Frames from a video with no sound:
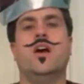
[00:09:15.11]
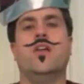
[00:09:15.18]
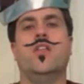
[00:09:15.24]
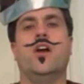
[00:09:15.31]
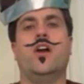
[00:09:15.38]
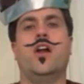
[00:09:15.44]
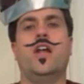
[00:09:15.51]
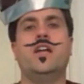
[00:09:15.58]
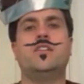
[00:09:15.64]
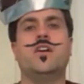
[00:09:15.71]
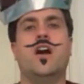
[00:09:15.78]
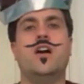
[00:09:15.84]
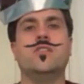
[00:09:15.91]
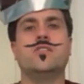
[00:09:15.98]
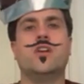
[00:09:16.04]
The correct
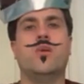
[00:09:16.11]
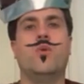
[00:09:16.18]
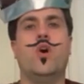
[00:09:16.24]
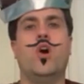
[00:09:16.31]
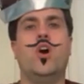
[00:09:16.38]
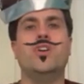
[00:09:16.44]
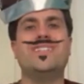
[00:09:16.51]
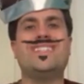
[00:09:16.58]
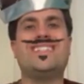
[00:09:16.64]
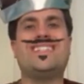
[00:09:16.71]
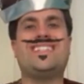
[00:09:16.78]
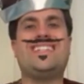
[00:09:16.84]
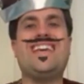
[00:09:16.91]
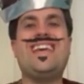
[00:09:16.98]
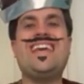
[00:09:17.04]
answer was
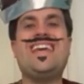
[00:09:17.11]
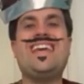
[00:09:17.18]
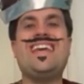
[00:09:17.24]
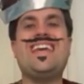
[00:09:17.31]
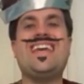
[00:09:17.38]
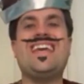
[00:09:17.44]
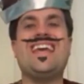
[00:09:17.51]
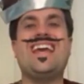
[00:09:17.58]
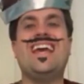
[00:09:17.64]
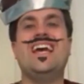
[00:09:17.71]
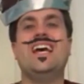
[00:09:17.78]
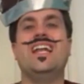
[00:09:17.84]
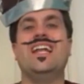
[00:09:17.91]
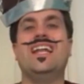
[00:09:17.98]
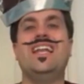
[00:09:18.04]
D,
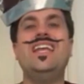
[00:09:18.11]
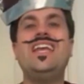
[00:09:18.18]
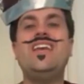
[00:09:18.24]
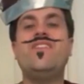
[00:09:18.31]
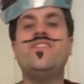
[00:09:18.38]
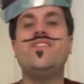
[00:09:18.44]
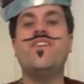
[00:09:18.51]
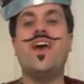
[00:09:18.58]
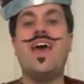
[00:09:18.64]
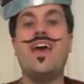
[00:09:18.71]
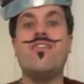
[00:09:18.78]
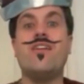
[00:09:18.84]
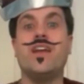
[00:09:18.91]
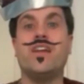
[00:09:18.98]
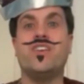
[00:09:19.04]
Leif
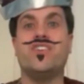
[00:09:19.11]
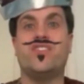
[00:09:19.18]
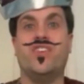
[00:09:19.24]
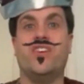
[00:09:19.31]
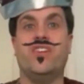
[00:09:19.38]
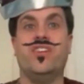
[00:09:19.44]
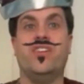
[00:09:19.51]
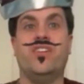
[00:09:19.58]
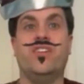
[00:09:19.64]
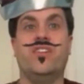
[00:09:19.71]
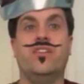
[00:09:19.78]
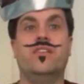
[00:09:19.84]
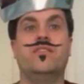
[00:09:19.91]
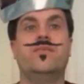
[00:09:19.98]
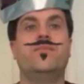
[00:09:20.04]
Erikson.